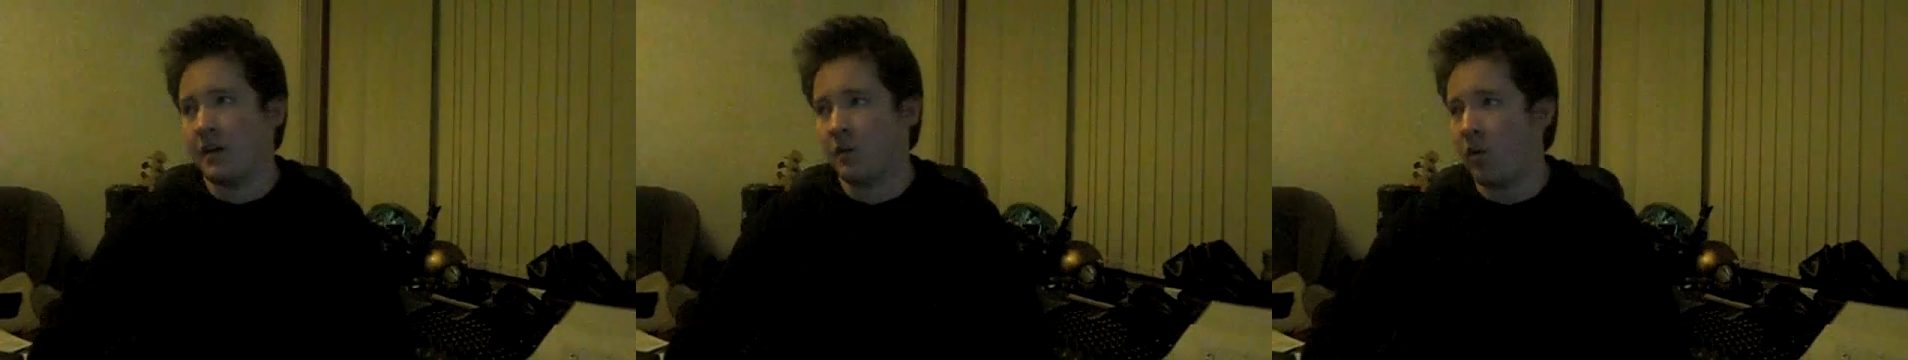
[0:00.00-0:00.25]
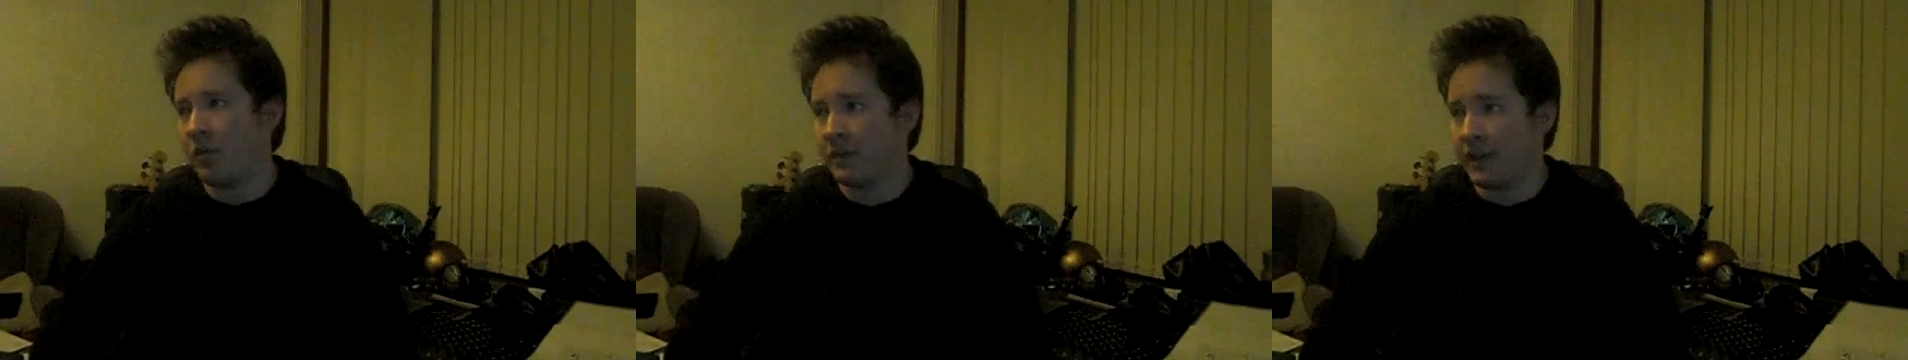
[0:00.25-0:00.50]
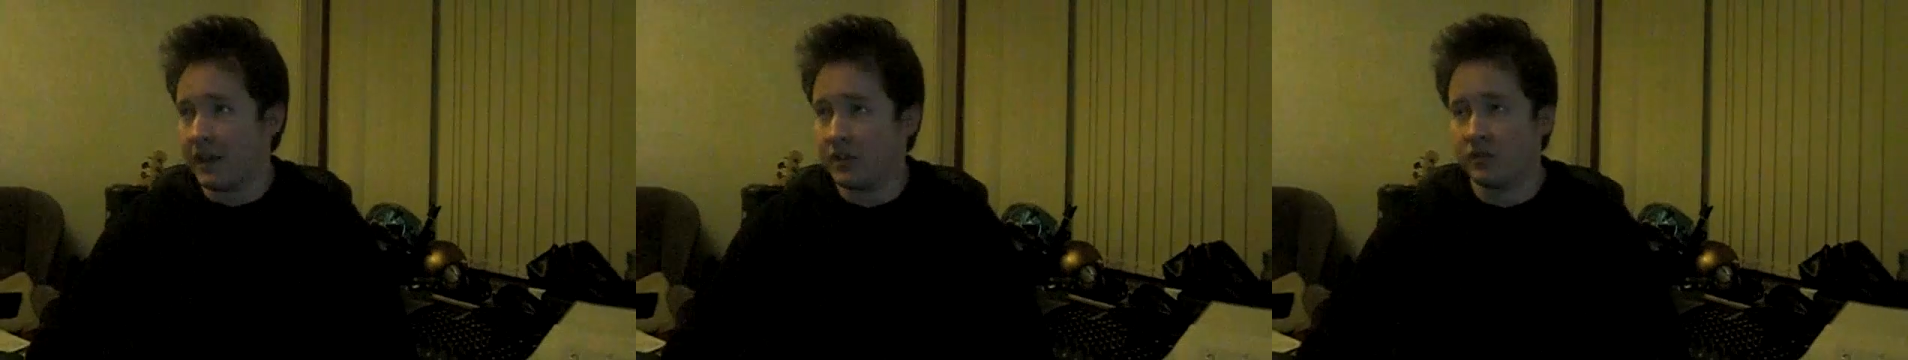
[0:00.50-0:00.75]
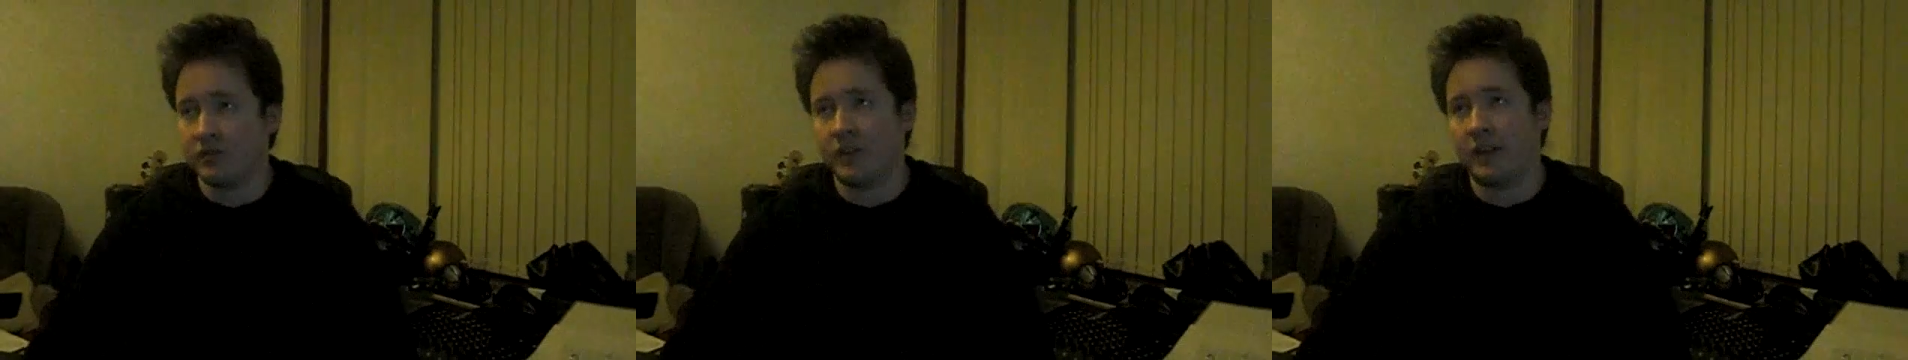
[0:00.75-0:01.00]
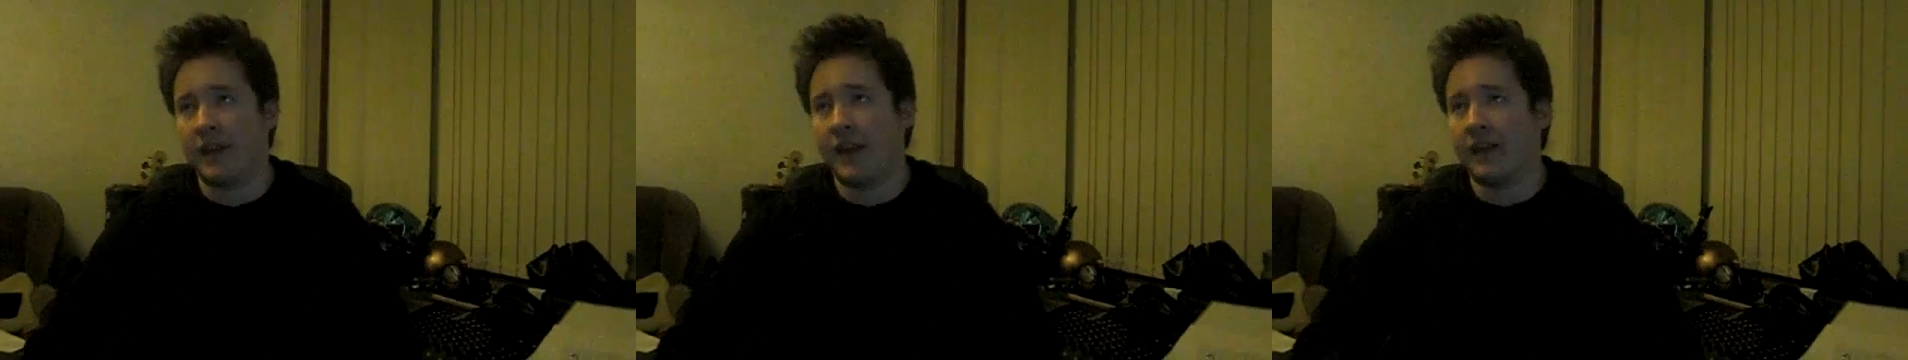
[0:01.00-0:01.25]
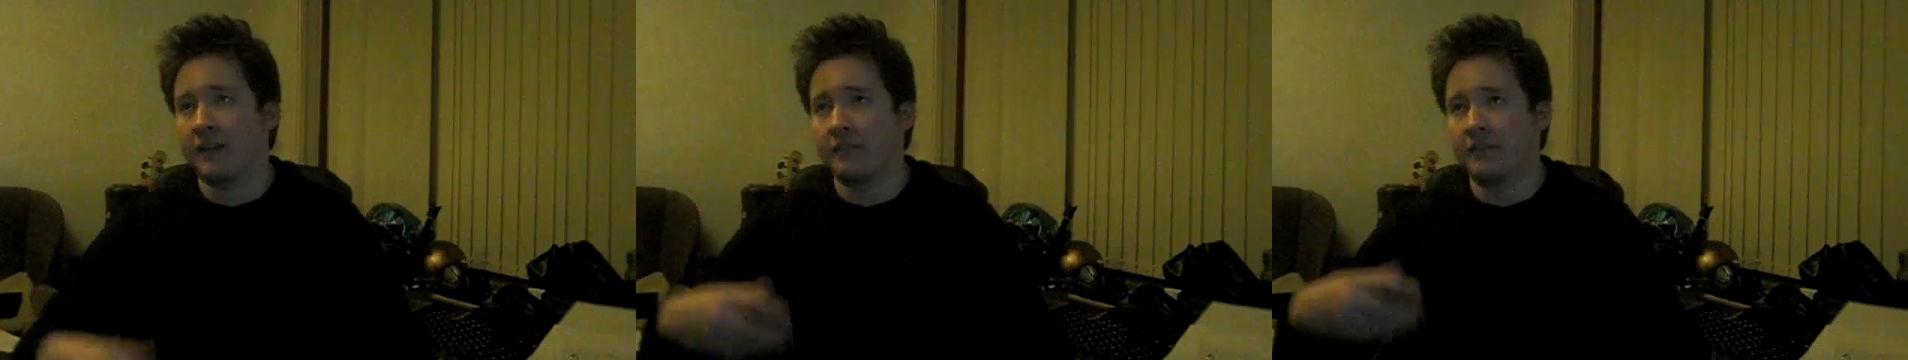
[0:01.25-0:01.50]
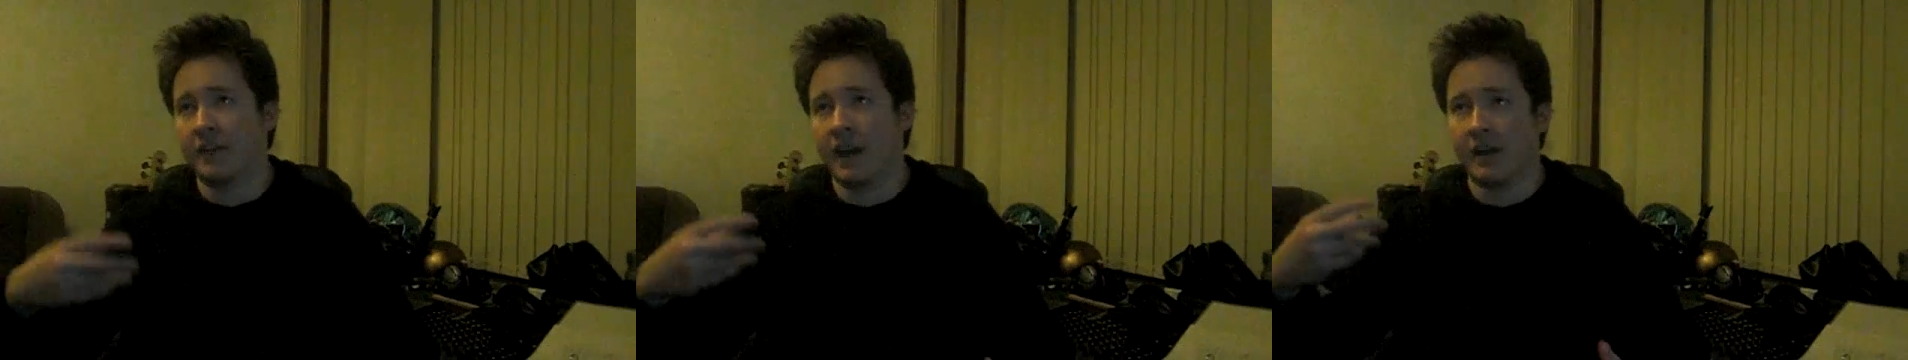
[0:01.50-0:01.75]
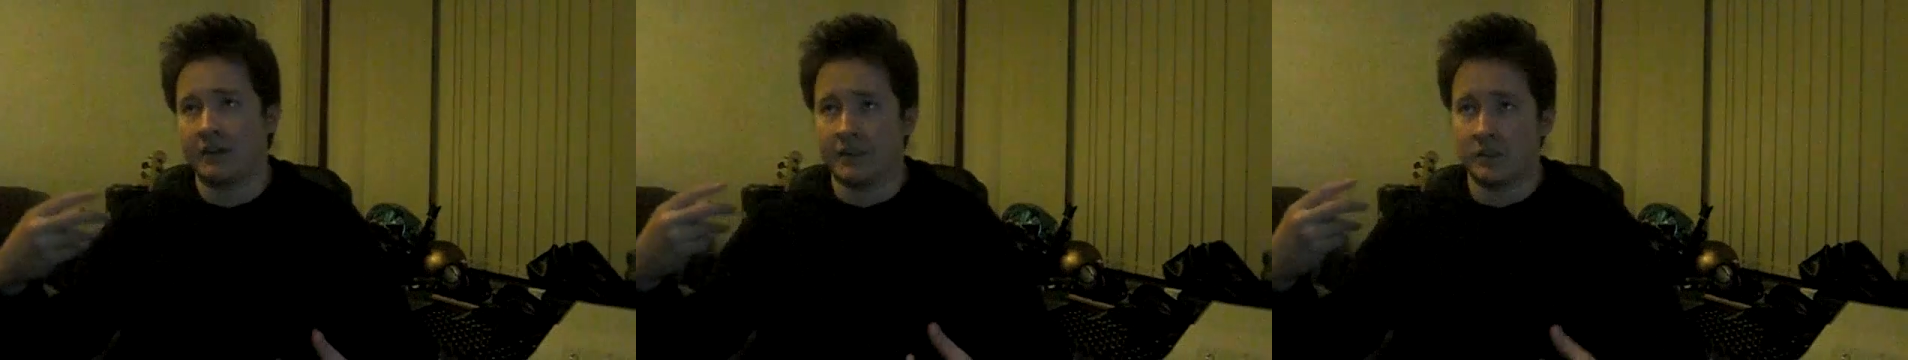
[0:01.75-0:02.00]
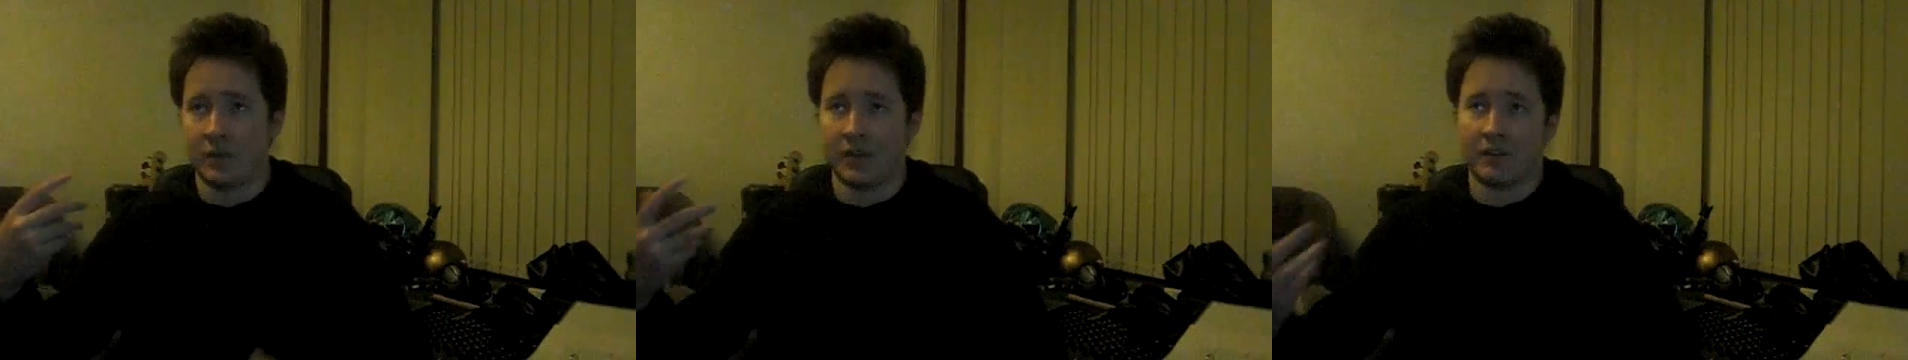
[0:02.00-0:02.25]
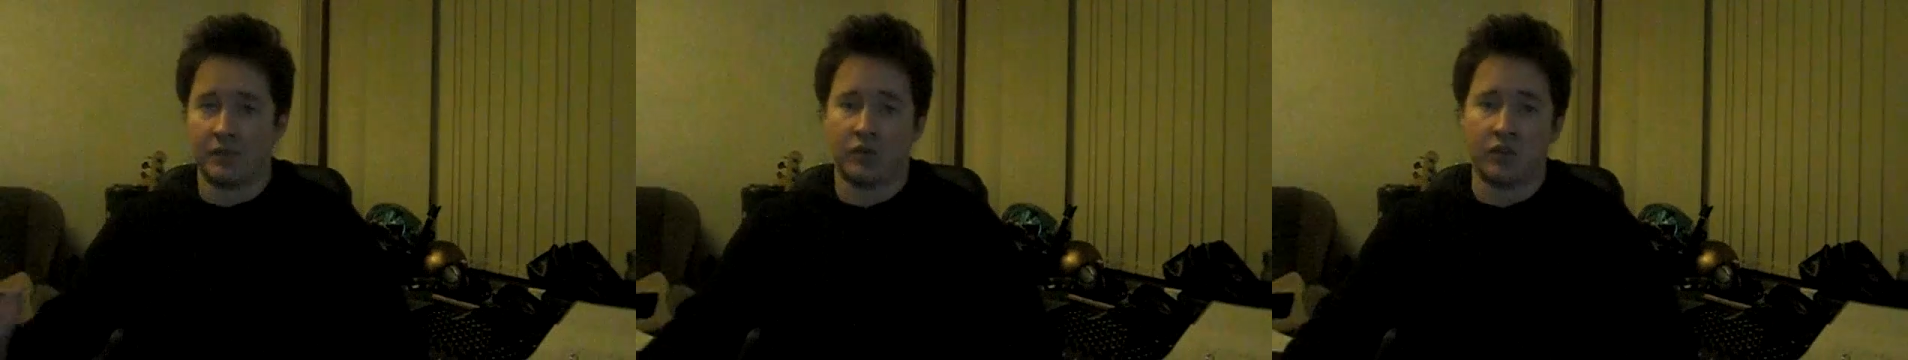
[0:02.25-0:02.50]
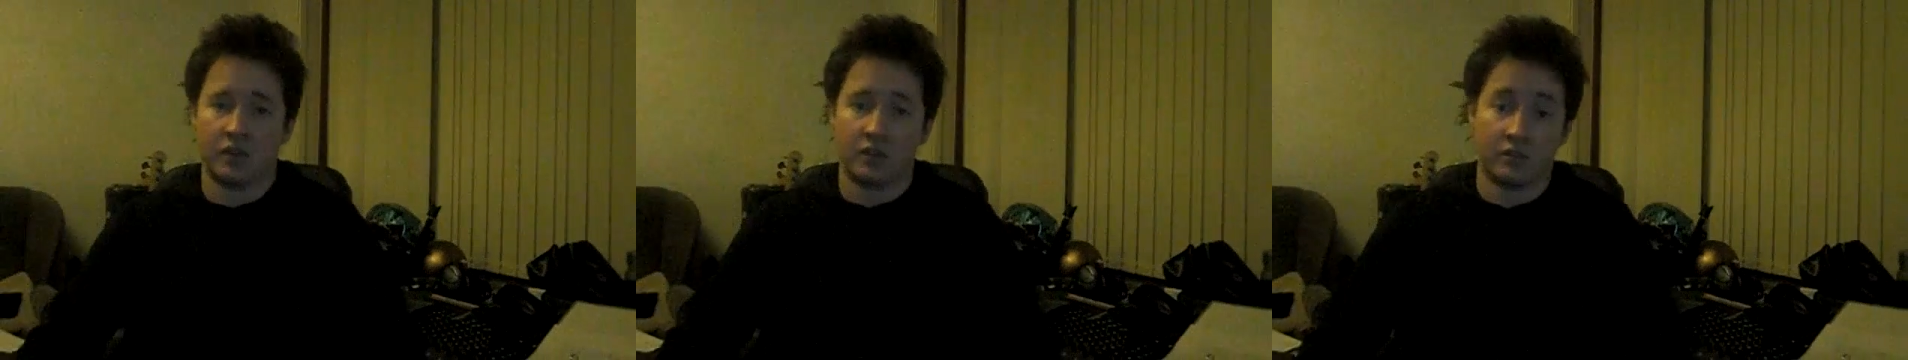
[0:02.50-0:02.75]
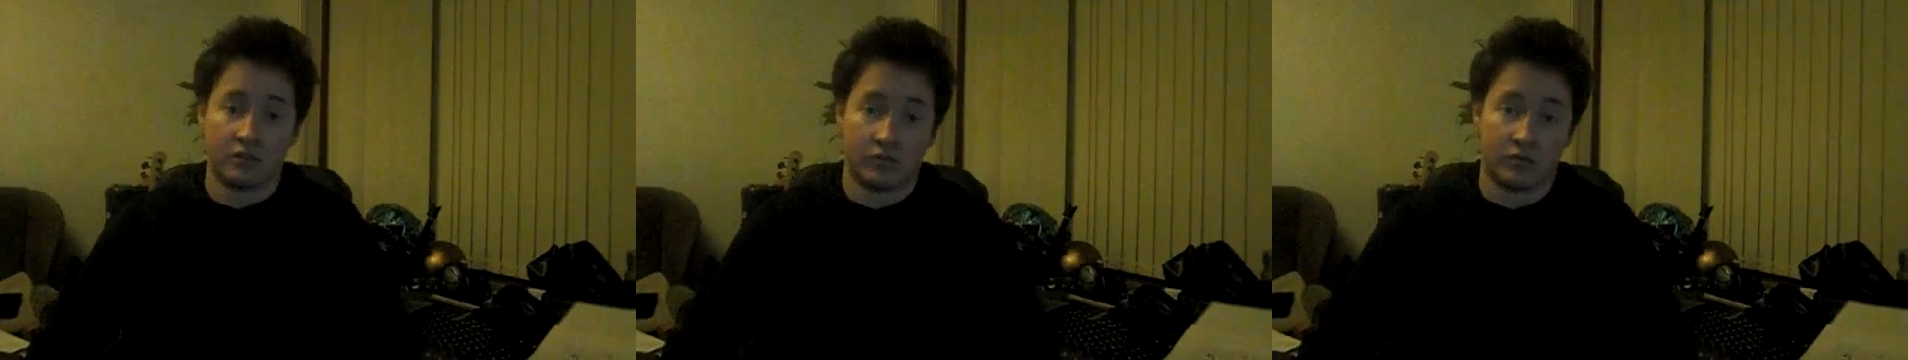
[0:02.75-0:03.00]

qualification, and then I had to spend a few years